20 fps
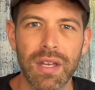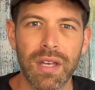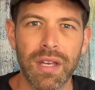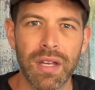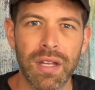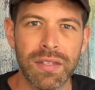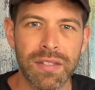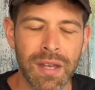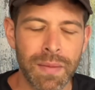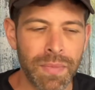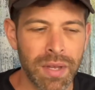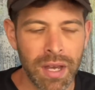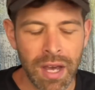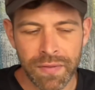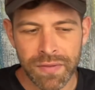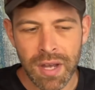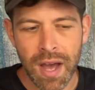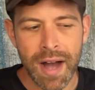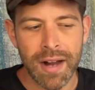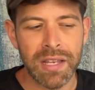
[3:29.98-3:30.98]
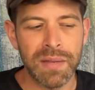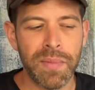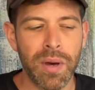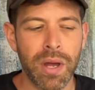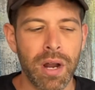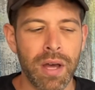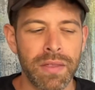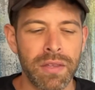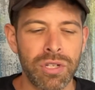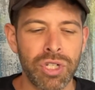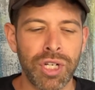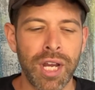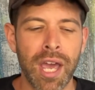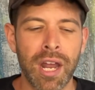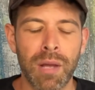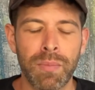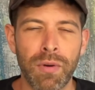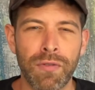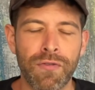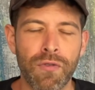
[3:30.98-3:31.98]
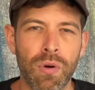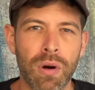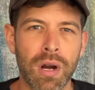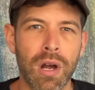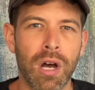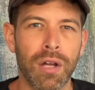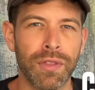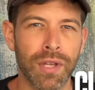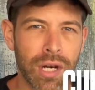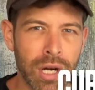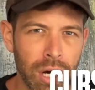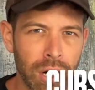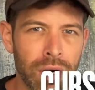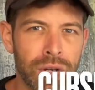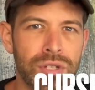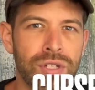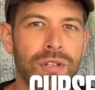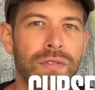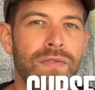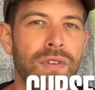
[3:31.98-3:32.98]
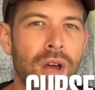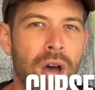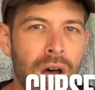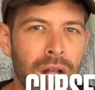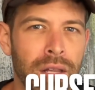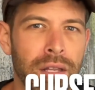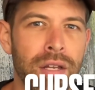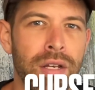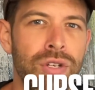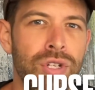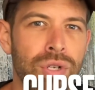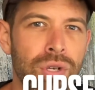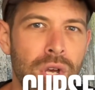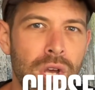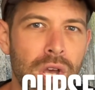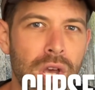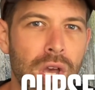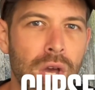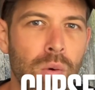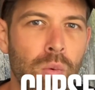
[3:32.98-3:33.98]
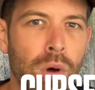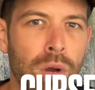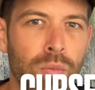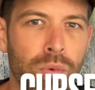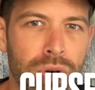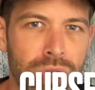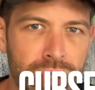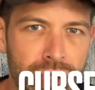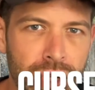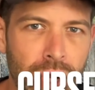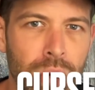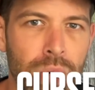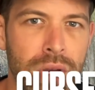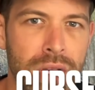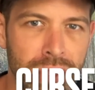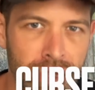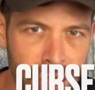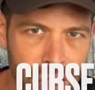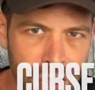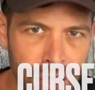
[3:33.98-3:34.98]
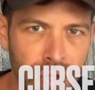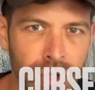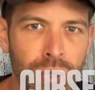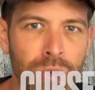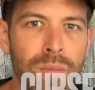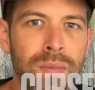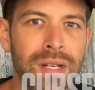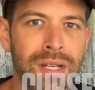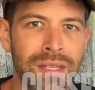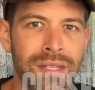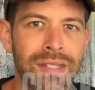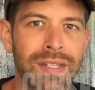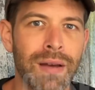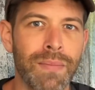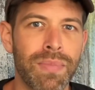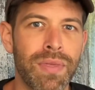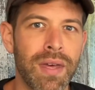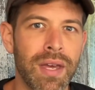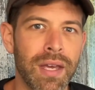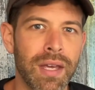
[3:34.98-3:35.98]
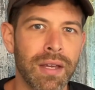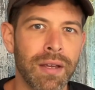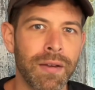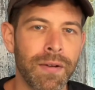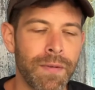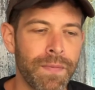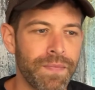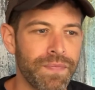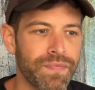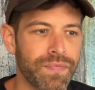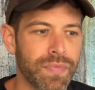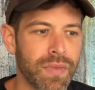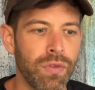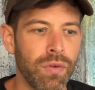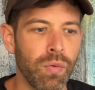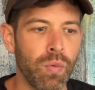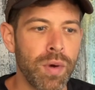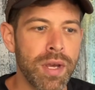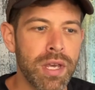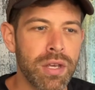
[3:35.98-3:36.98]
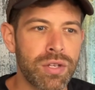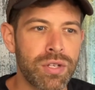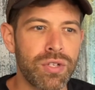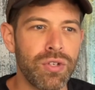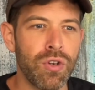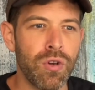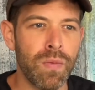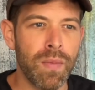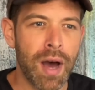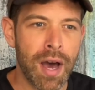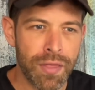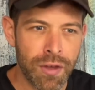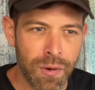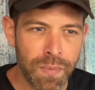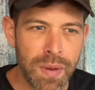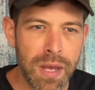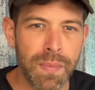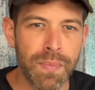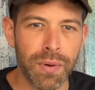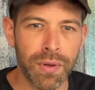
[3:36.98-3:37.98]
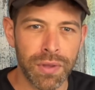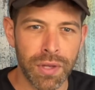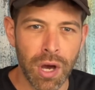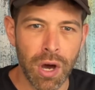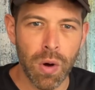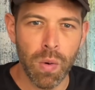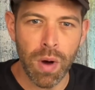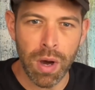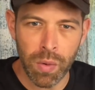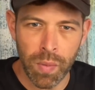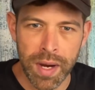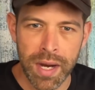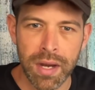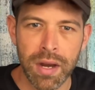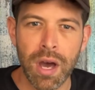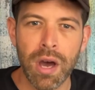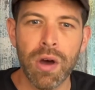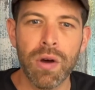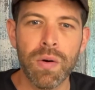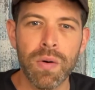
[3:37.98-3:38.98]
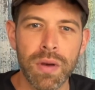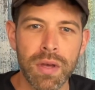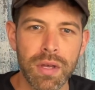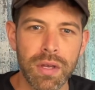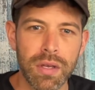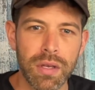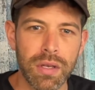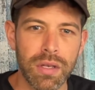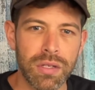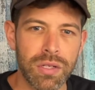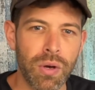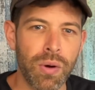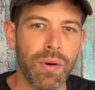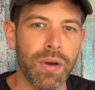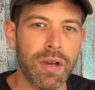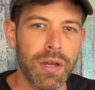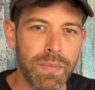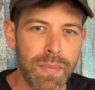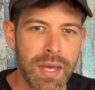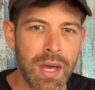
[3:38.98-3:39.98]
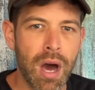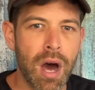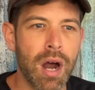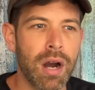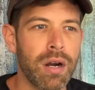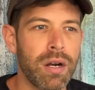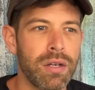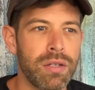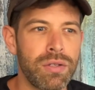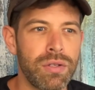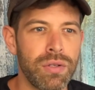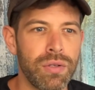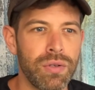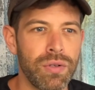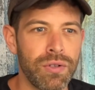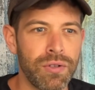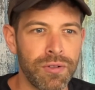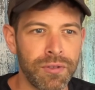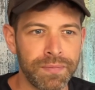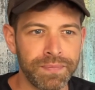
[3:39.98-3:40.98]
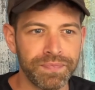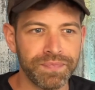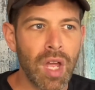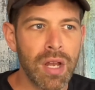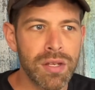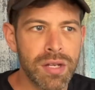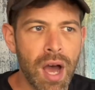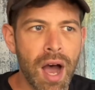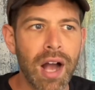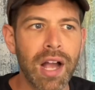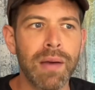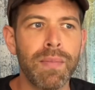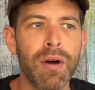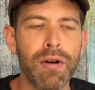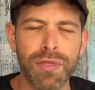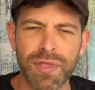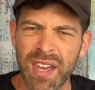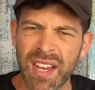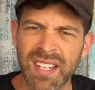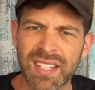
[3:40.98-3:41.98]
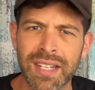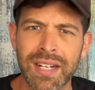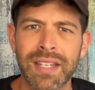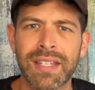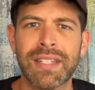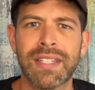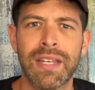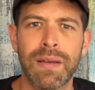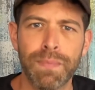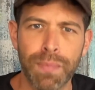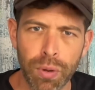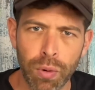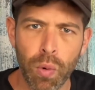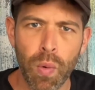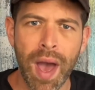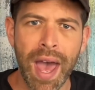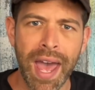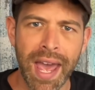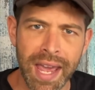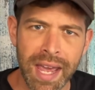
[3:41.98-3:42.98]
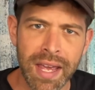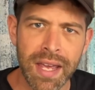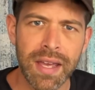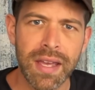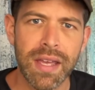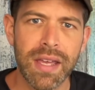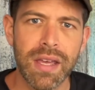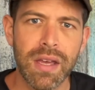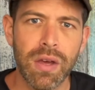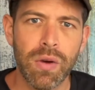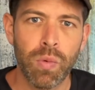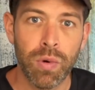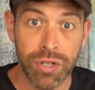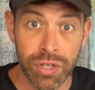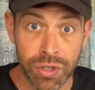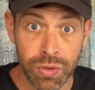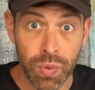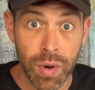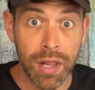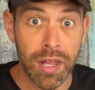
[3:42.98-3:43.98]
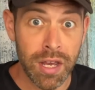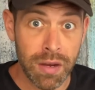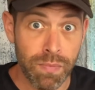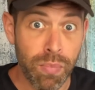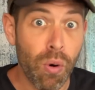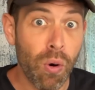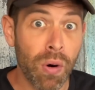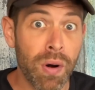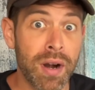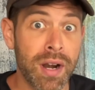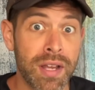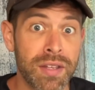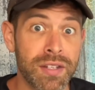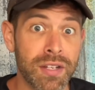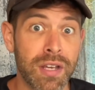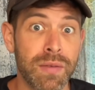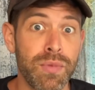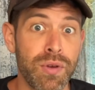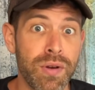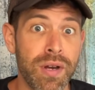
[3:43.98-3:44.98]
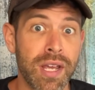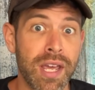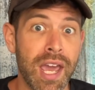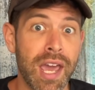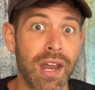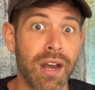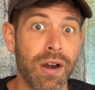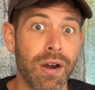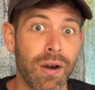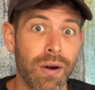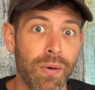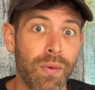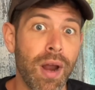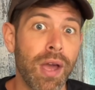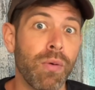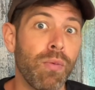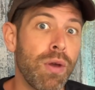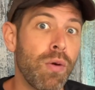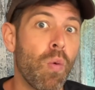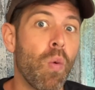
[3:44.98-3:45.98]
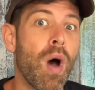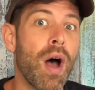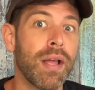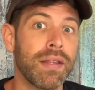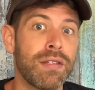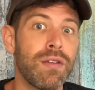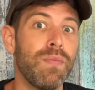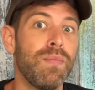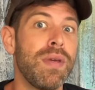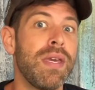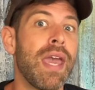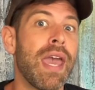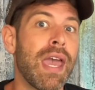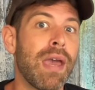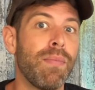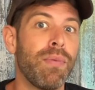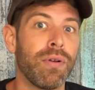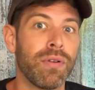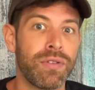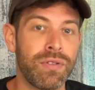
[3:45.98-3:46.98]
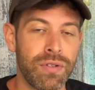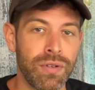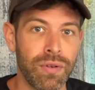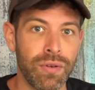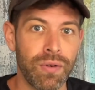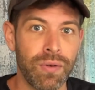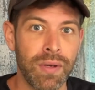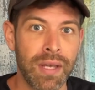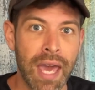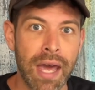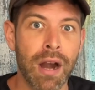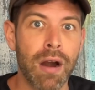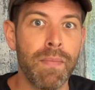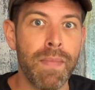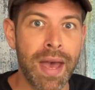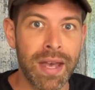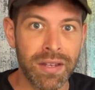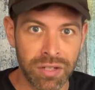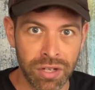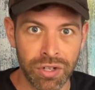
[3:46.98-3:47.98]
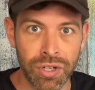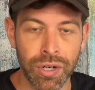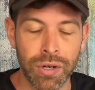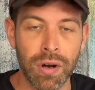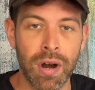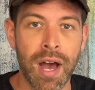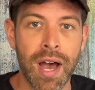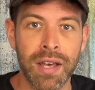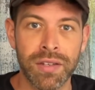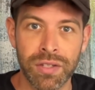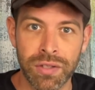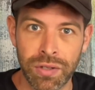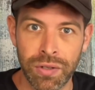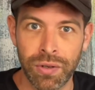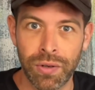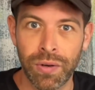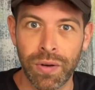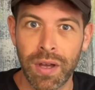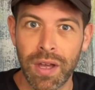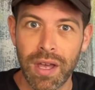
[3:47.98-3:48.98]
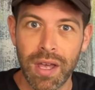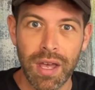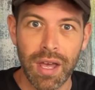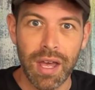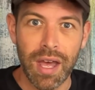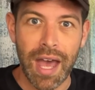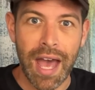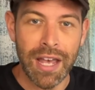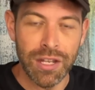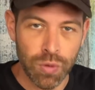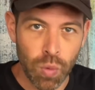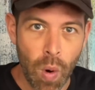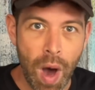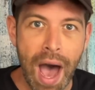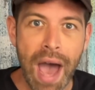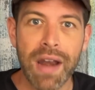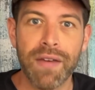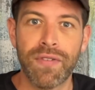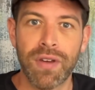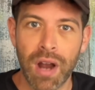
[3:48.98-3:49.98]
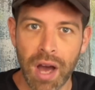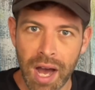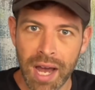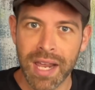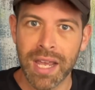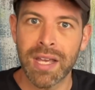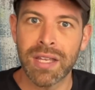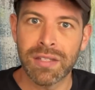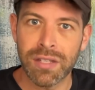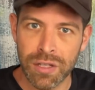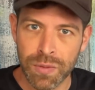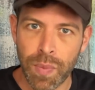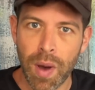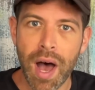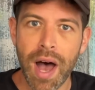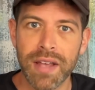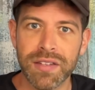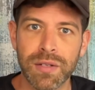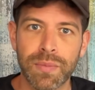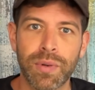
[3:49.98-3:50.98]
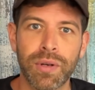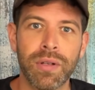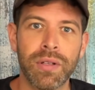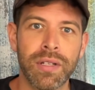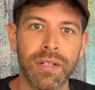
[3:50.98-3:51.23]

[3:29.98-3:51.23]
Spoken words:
It's something I've talked about on this channel before called the curse of knowledge. When we're so consumed in something, we assume other people know what we know. So it can be hard to talk about things in a simple way, which is really important as a communicator, right? We want to be able to get our message across to as wide of an audience as possible.